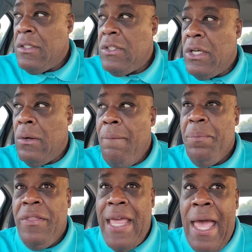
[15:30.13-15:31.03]
So
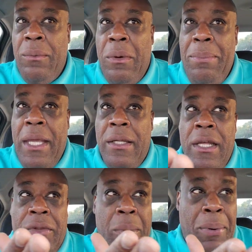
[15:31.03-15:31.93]
that would be
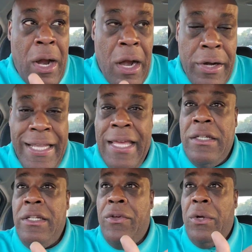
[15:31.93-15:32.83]
another part and
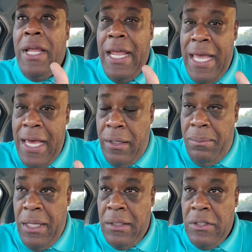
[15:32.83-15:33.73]
another
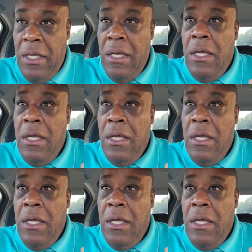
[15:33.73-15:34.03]
element